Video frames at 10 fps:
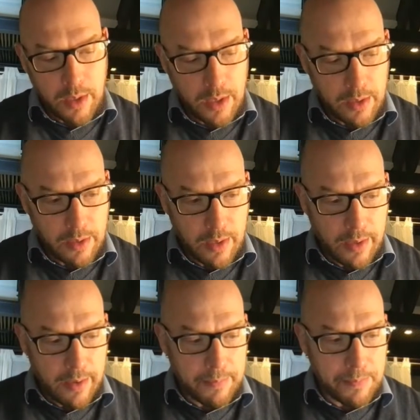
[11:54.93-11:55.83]

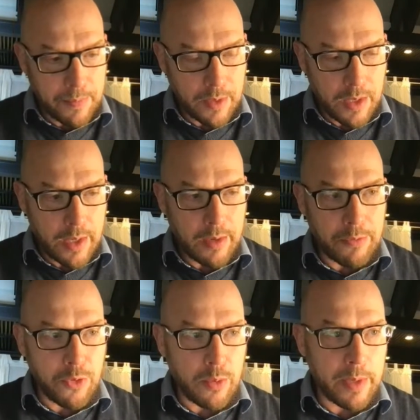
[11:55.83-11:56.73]
in
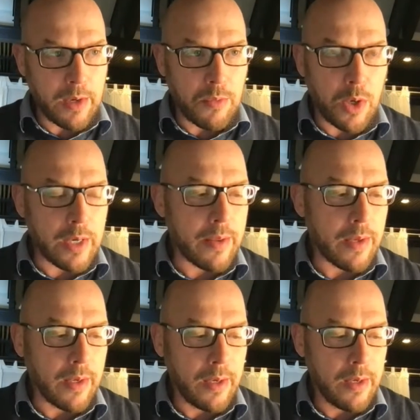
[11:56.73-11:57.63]
informing what are the
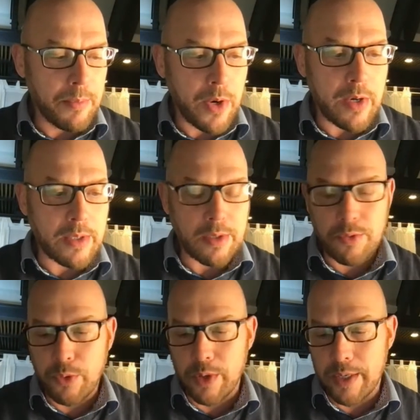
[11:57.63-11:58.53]
key priorities
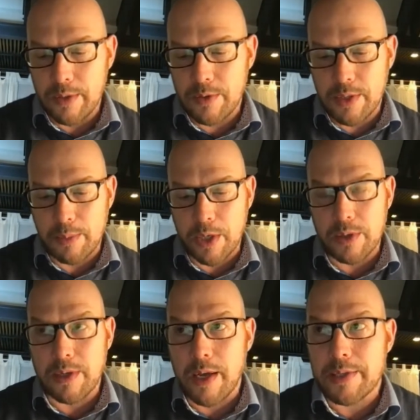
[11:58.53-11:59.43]
for the industry.
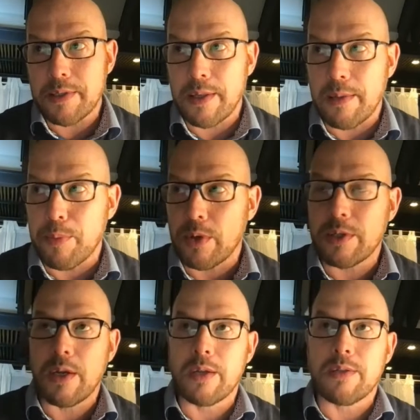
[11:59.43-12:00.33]
Because last year they
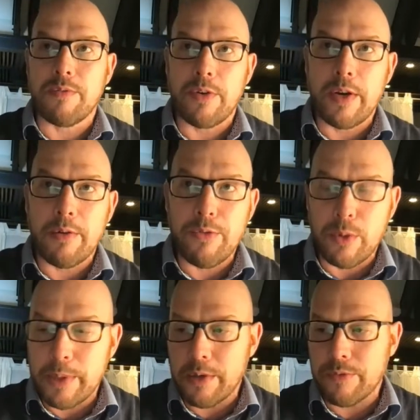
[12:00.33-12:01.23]
brought out a very
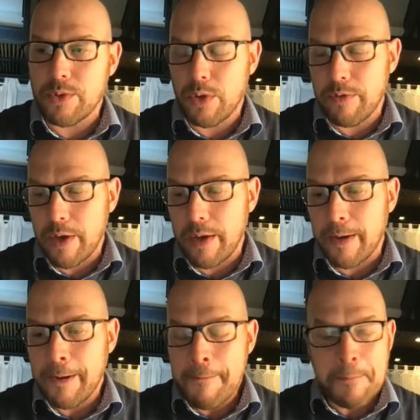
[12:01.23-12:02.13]
informative survey
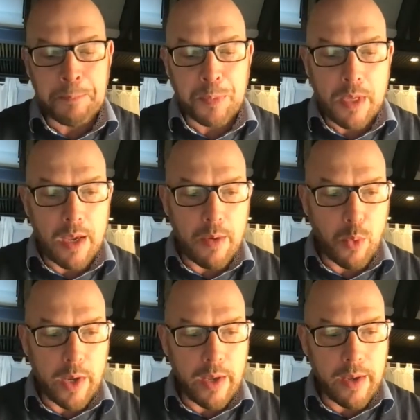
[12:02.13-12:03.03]

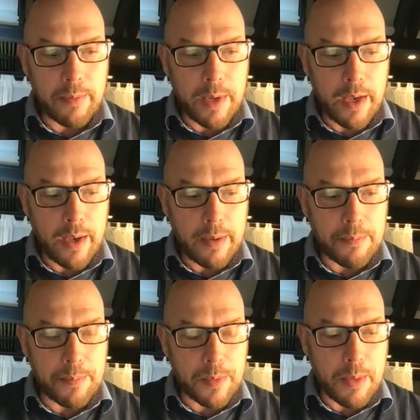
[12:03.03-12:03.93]
where
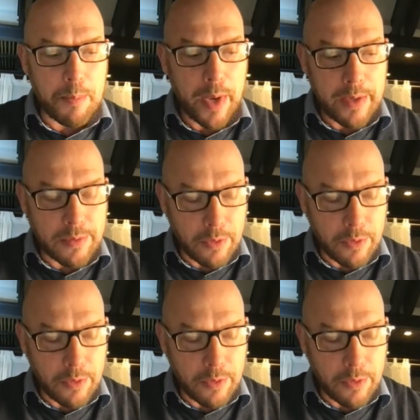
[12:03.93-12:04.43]
pace